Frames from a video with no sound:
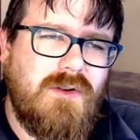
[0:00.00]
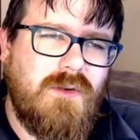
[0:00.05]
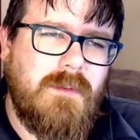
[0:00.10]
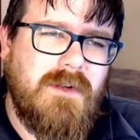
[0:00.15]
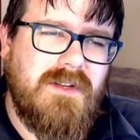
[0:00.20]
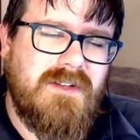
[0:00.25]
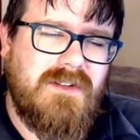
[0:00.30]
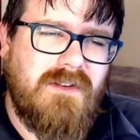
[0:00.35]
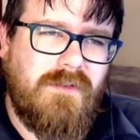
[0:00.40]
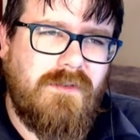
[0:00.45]

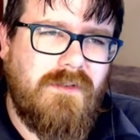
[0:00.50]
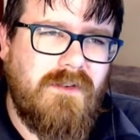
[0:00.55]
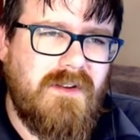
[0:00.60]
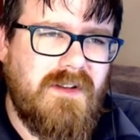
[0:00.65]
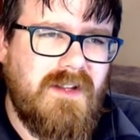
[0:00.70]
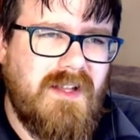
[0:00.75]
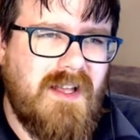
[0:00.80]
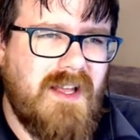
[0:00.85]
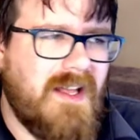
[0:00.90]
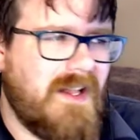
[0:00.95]
bit different,
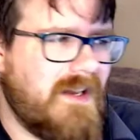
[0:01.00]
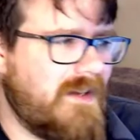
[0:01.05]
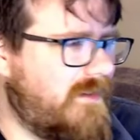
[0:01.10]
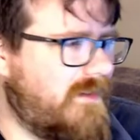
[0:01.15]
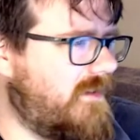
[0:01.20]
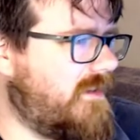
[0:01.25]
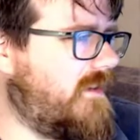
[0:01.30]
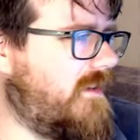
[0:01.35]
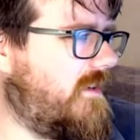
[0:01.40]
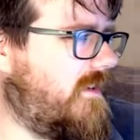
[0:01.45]
and
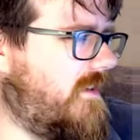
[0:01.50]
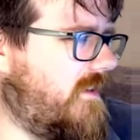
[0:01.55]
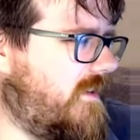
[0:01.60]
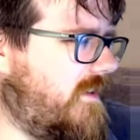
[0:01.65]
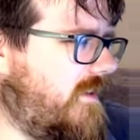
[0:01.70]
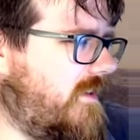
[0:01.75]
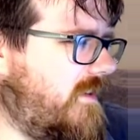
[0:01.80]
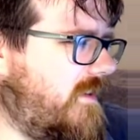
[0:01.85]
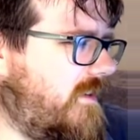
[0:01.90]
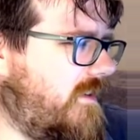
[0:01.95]

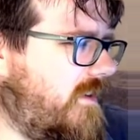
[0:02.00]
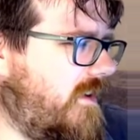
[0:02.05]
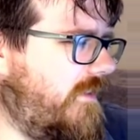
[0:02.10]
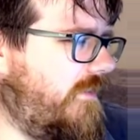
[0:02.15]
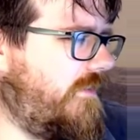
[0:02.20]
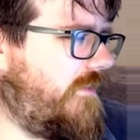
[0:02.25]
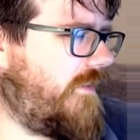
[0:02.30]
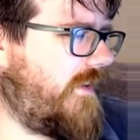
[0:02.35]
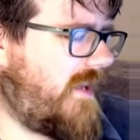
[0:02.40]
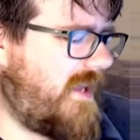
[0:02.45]
I
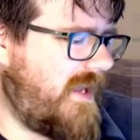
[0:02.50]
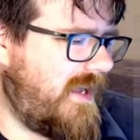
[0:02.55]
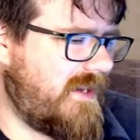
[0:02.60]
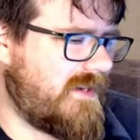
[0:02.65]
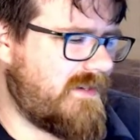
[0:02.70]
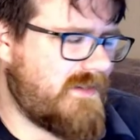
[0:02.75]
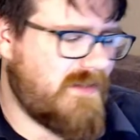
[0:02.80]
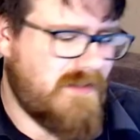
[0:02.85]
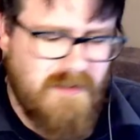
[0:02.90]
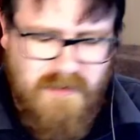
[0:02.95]

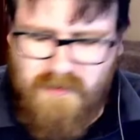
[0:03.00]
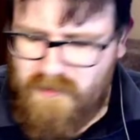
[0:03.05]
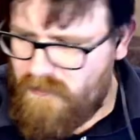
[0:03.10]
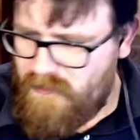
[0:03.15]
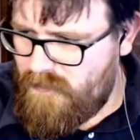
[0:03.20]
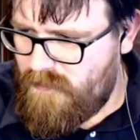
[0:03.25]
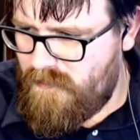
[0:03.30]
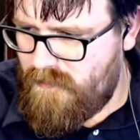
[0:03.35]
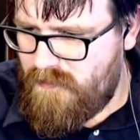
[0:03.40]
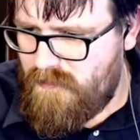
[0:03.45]
forget
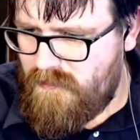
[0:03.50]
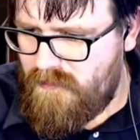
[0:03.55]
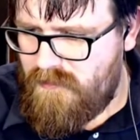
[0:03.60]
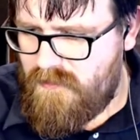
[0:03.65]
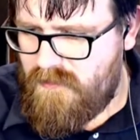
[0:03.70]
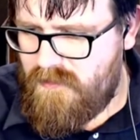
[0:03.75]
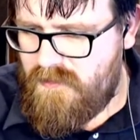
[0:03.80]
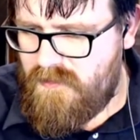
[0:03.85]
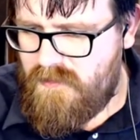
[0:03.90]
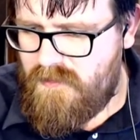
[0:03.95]
who
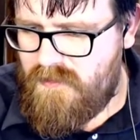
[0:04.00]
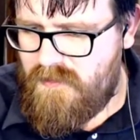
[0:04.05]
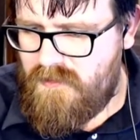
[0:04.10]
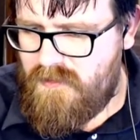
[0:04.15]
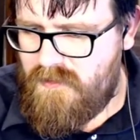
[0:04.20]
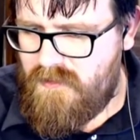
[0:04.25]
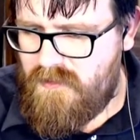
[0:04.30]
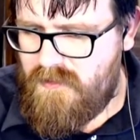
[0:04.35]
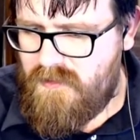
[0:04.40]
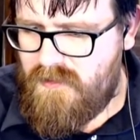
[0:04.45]

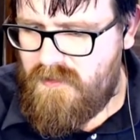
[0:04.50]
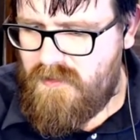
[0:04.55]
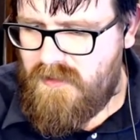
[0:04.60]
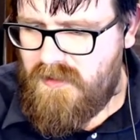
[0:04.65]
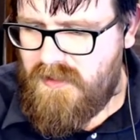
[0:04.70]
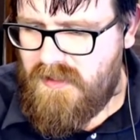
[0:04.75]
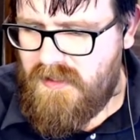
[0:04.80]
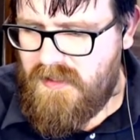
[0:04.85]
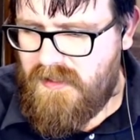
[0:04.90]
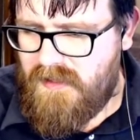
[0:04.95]

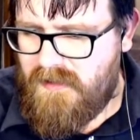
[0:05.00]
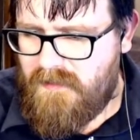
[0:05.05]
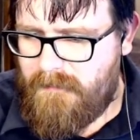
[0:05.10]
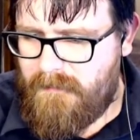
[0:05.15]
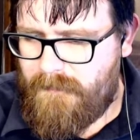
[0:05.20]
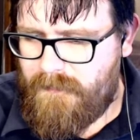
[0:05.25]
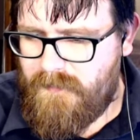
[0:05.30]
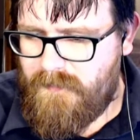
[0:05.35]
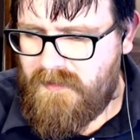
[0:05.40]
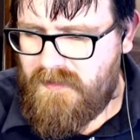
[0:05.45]

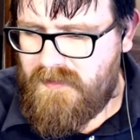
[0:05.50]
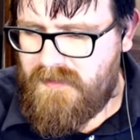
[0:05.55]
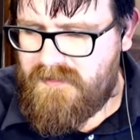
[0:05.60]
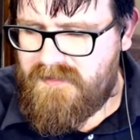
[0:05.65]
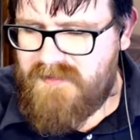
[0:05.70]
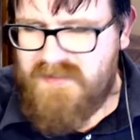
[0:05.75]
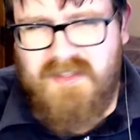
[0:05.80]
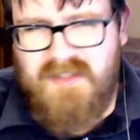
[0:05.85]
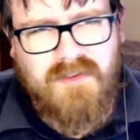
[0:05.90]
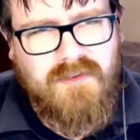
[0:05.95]
um,
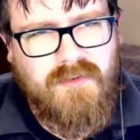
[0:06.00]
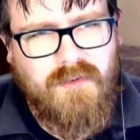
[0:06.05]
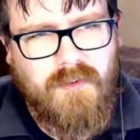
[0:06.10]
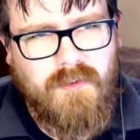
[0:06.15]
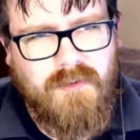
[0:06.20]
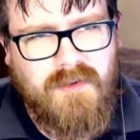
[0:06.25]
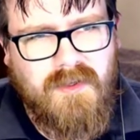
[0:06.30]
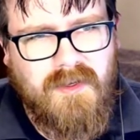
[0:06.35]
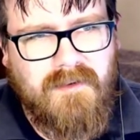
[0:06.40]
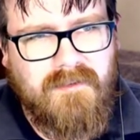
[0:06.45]
sent through
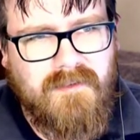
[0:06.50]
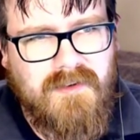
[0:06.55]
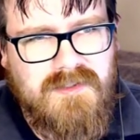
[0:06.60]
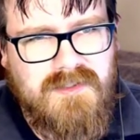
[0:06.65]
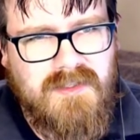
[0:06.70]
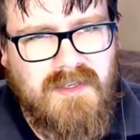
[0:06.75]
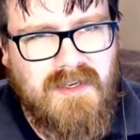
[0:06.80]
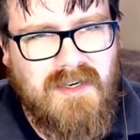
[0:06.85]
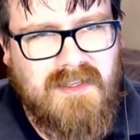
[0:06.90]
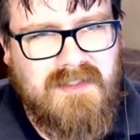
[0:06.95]
the
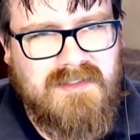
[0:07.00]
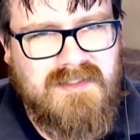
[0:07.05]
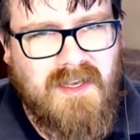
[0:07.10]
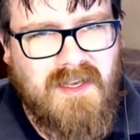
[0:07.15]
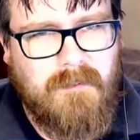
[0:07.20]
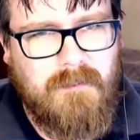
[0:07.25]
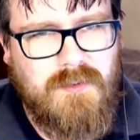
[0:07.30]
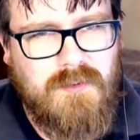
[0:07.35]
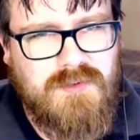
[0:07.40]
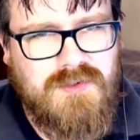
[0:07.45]
original
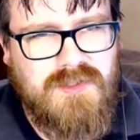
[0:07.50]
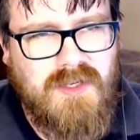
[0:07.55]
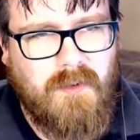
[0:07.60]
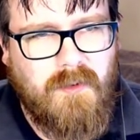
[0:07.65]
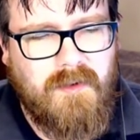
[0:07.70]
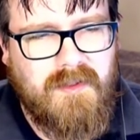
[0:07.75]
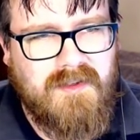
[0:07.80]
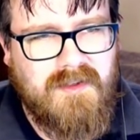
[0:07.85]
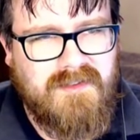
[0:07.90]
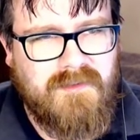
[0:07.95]
example
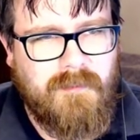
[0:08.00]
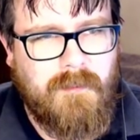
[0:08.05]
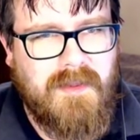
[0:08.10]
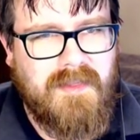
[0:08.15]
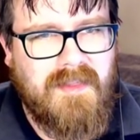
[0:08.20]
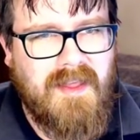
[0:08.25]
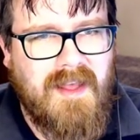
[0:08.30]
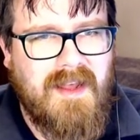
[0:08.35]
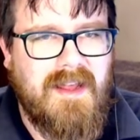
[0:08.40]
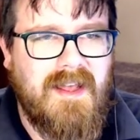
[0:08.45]
showing this, but
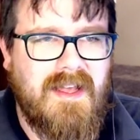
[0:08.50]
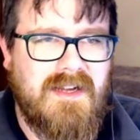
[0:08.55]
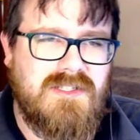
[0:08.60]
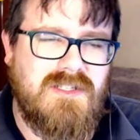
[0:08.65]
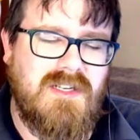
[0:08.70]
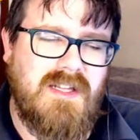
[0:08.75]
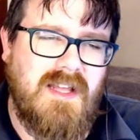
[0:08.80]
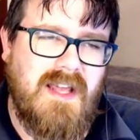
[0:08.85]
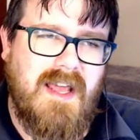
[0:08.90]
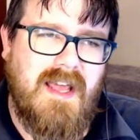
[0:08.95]
they
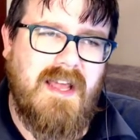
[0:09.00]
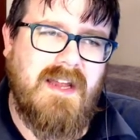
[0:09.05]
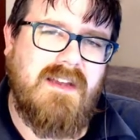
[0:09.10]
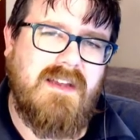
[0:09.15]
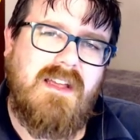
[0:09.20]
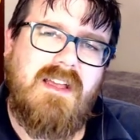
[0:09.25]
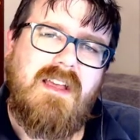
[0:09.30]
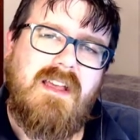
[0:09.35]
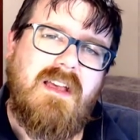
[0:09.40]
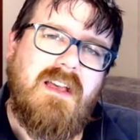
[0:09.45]
actually had
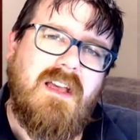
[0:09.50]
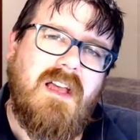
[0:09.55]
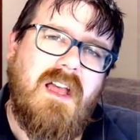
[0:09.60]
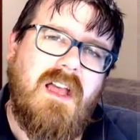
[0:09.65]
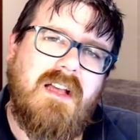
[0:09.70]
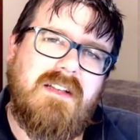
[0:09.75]
a